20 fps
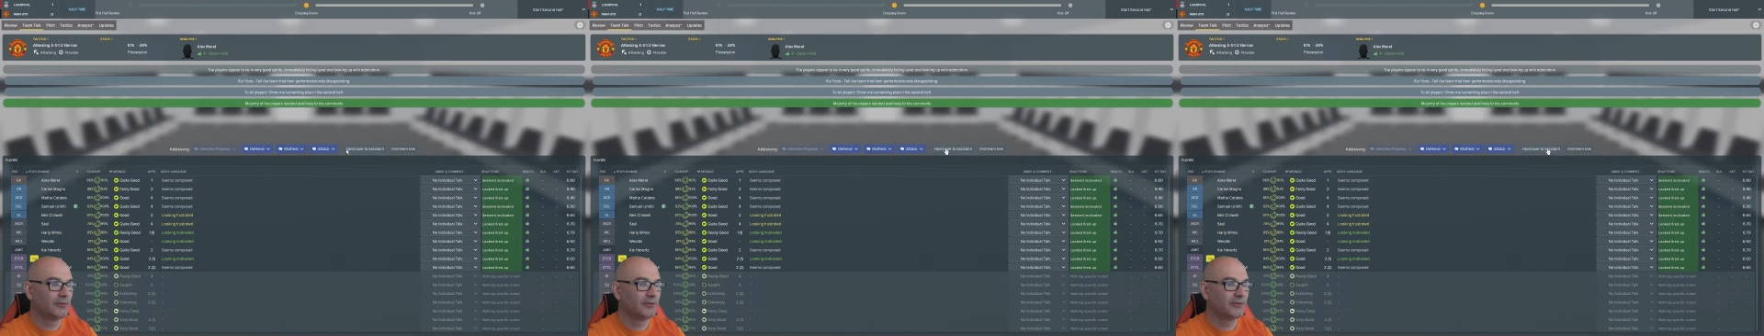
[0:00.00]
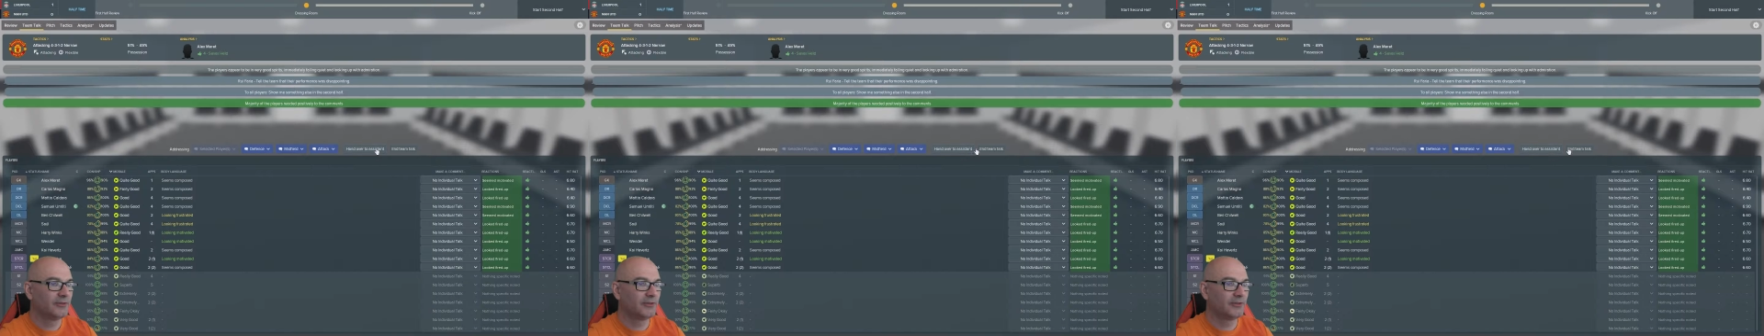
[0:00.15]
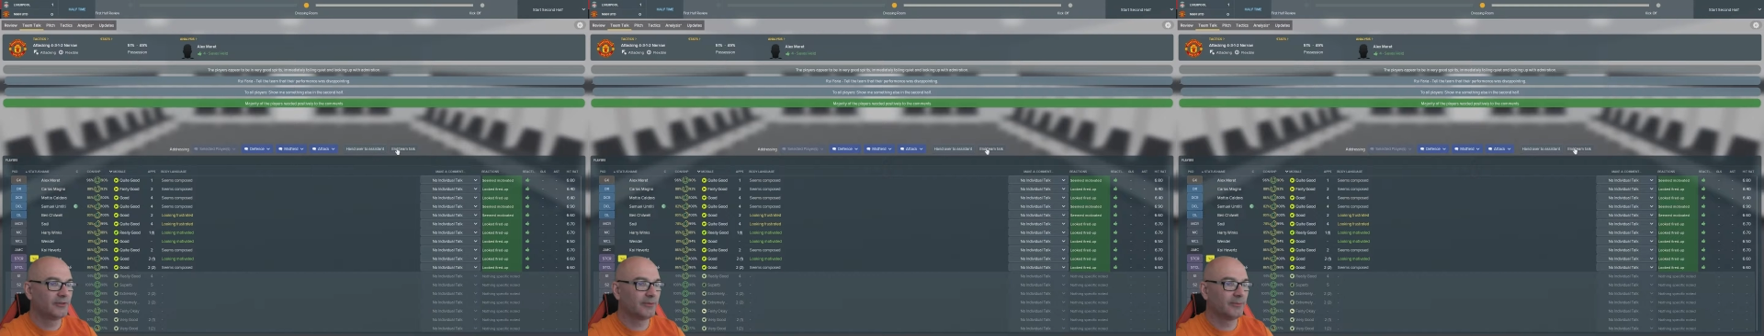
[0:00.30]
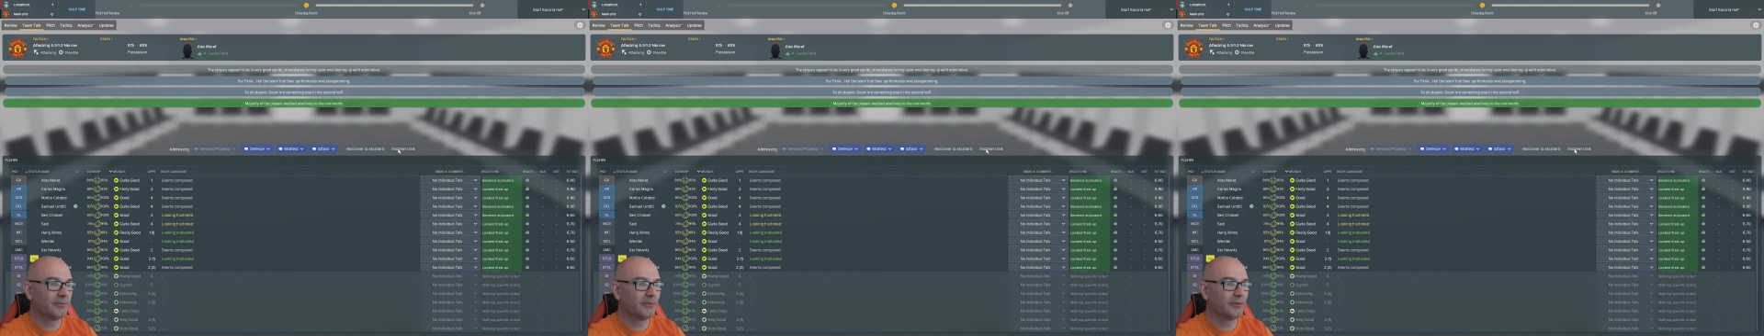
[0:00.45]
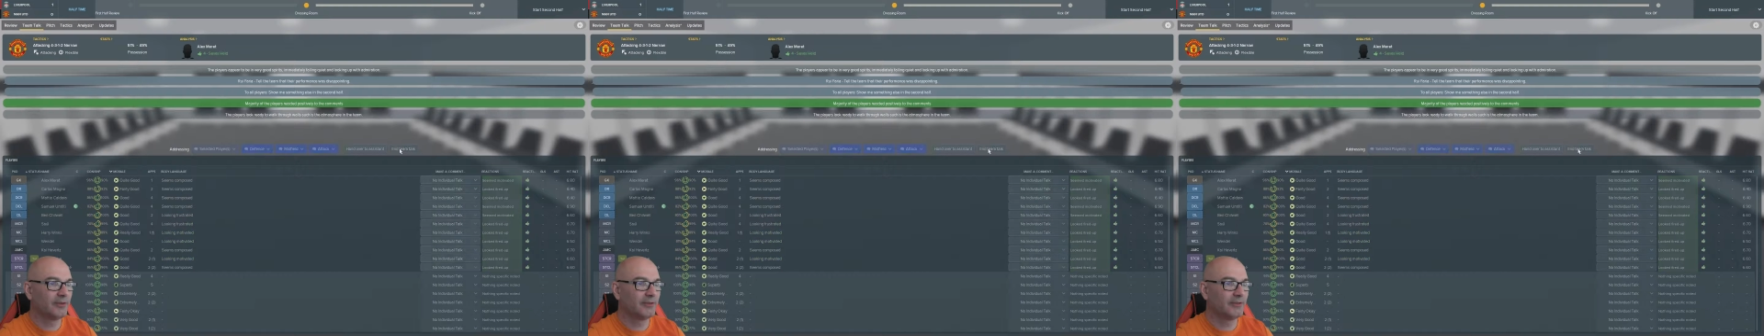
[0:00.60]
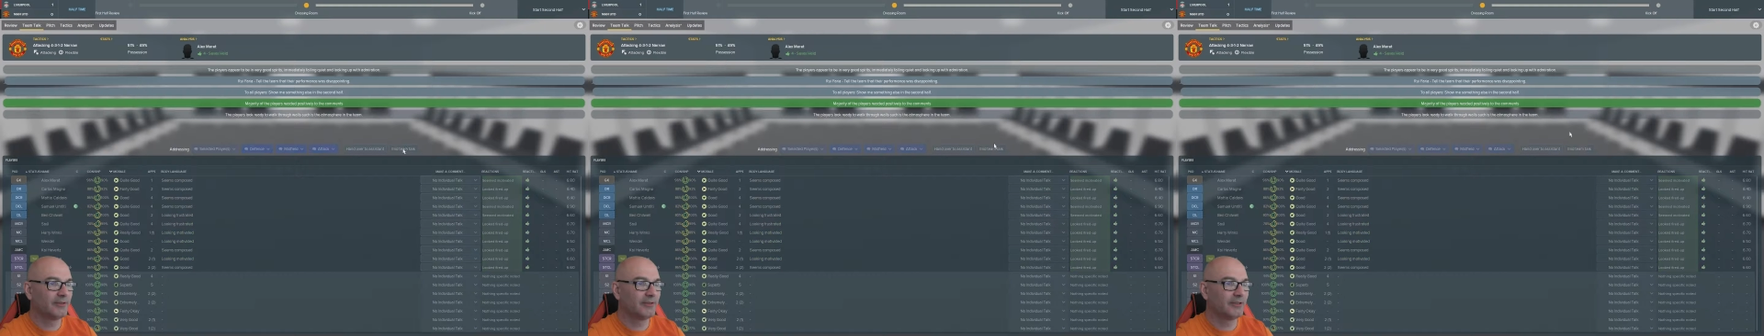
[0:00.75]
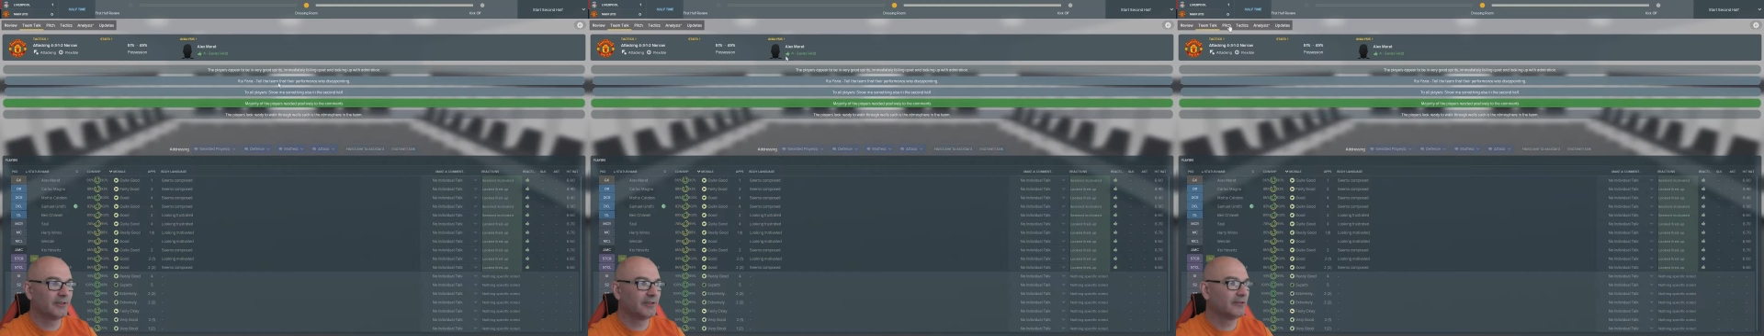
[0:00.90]
was
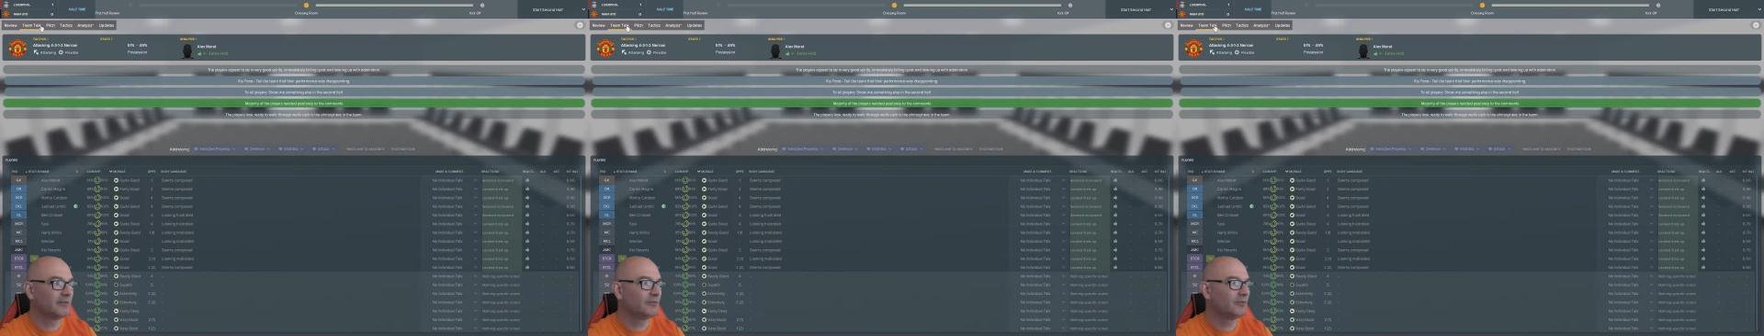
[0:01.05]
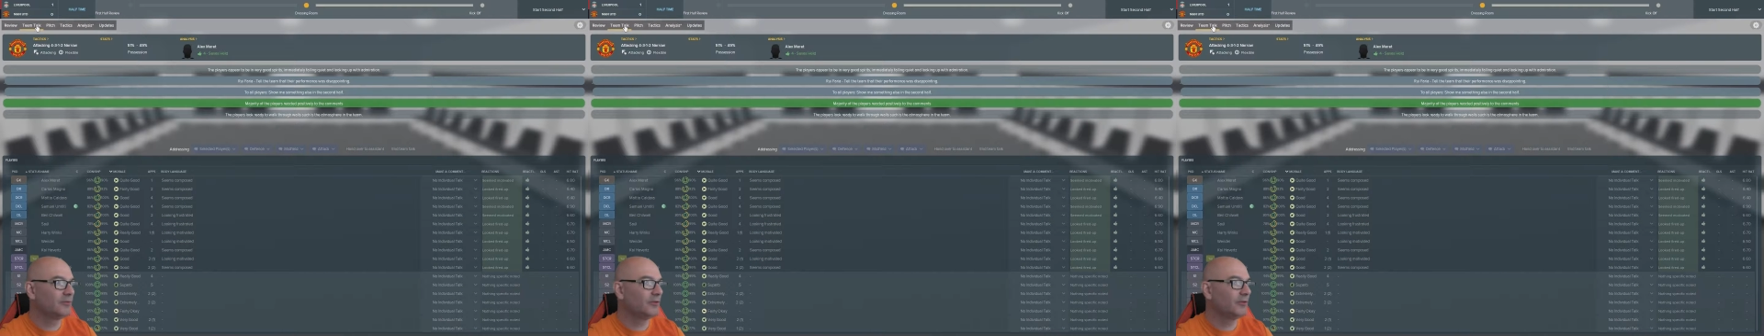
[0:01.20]
disappointing.